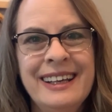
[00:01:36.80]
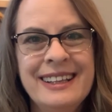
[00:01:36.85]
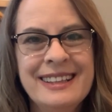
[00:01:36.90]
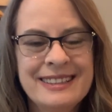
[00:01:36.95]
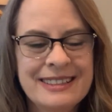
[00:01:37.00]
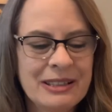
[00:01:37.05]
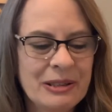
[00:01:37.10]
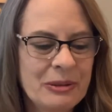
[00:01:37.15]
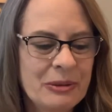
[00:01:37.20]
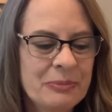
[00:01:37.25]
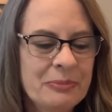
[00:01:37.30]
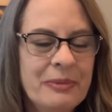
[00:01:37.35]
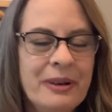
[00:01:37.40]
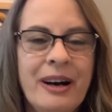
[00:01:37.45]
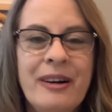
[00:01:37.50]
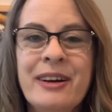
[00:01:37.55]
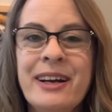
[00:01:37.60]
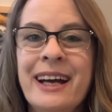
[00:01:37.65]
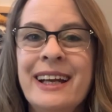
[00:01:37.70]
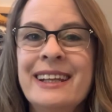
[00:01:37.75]
so,
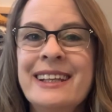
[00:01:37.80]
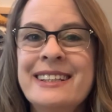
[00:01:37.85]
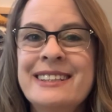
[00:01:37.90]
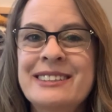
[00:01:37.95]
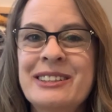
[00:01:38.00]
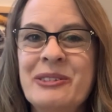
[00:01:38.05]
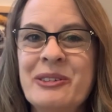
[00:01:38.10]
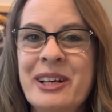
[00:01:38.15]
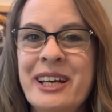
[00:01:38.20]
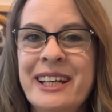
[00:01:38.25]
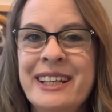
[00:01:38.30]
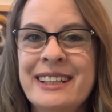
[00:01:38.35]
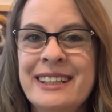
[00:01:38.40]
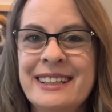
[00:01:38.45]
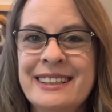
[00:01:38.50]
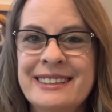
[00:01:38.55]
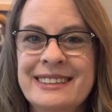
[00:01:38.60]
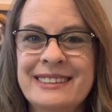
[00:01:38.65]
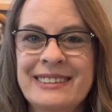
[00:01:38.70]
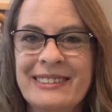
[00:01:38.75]
okay, let's go ahead and
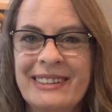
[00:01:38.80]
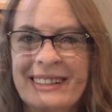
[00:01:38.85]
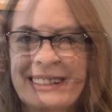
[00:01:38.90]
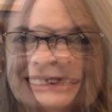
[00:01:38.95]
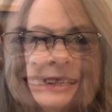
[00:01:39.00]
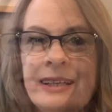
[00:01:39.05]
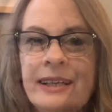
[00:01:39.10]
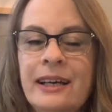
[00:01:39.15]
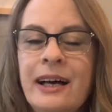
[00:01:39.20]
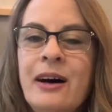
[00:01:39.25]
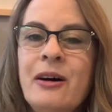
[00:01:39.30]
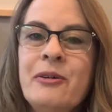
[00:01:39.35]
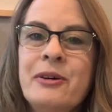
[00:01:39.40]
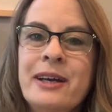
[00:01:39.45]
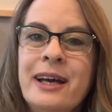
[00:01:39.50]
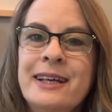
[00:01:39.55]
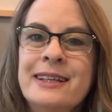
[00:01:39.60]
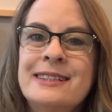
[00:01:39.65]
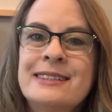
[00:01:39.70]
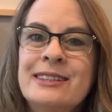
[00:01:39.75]
get started.
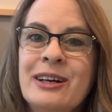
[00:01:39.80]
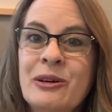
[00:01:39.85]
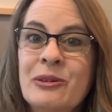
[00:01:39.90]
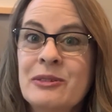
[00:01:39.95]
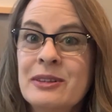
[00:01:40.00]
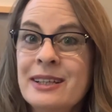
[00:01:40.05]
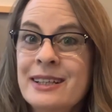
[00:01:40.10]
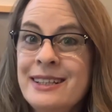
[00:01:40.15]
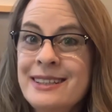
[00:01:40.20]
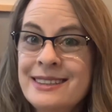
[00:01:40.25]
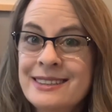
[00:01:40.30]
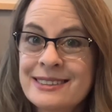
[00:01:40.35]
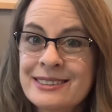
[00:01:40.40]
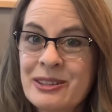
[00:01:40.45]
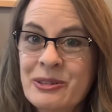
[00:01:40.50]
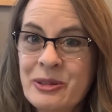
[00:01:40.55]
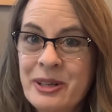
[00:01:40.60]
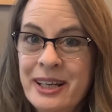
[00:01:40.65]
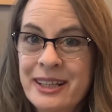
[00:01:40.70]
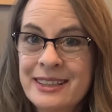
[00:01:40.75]
Okay, so let's
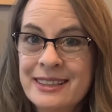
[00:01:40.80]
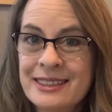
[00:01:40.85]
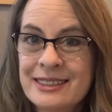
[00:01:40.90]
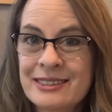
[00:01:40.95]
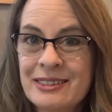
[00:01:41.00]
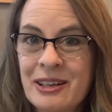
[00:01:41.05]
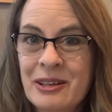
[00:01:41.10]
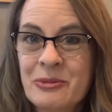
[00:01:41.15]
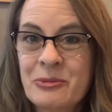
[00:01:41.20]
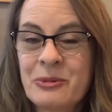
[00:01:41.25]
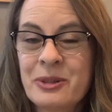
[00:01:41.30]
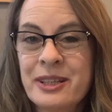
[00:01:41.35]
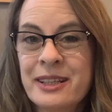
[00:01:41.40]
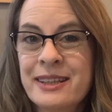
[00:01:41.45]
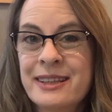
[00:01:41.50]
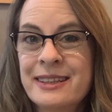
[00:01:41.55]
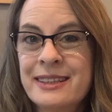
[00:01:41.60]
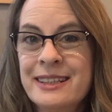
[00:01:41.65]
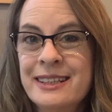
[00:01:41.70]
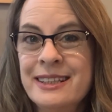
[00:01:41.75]
go ahead and start with
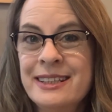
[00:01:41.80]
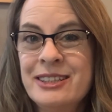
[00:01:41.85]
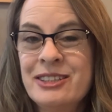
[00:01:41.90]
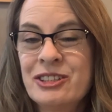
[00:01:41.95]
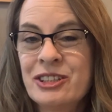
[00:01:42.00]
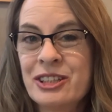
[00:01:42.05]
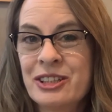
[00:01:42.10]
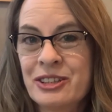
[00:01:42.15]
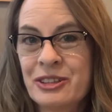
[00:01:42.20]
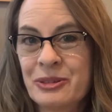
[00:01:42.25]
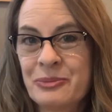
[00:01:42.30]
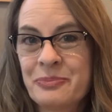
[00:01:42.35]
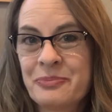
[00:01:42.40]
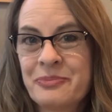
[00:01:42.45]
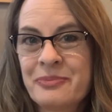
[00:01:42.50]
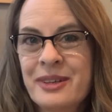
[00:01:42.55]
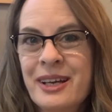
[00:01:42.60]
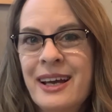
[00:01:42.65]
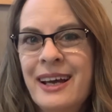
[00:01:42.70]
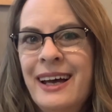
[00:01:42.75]
the gender.
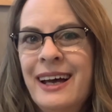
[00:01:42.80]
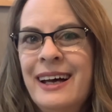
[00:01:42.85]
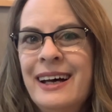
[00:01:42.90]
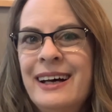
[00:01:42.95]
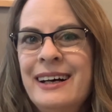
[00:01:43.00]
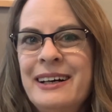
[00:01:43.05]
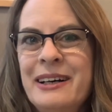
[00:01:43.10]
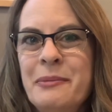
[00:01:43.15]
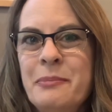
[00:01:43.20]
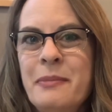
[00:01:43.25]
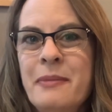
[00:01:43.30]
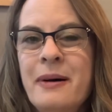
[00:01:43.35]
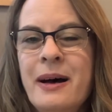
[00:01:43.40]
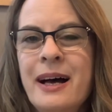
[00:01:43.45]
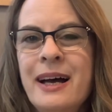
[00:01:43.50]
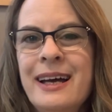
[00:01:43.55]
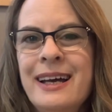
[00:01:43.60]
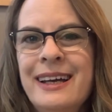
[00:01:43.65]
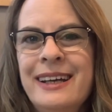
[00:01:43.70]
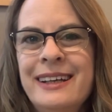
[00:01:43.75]
Um,
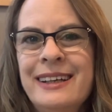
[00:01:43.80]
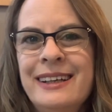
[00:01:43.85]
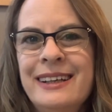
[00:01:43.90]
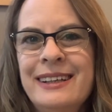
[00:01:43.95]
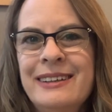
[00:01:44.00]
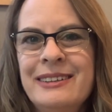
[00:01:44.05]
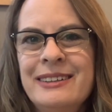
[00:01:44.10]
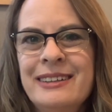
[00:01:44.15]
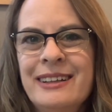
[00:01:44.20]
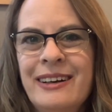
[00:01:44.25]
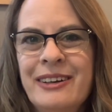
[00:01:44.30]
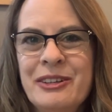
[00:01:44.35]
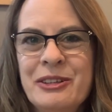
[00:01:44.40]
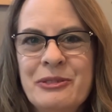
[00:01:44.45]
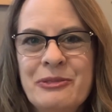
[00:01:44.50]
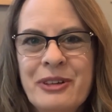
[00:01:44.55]
are you